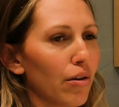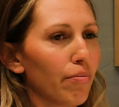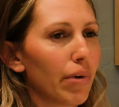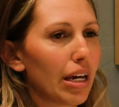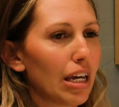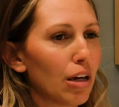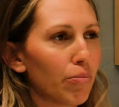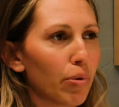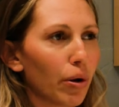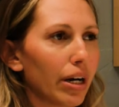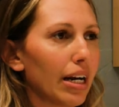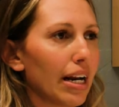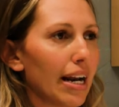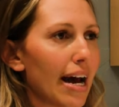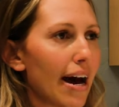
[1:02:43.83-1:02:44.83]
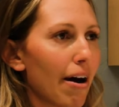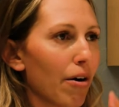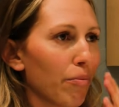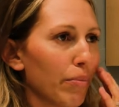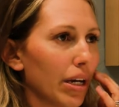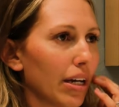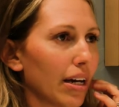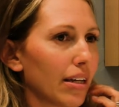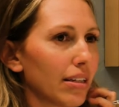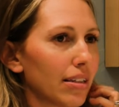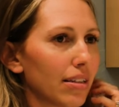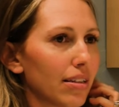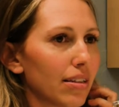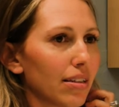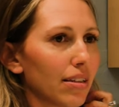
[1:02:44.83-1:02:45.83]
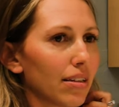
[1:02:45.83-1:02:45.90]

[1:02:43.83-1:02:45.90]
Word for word: but he pointed it out because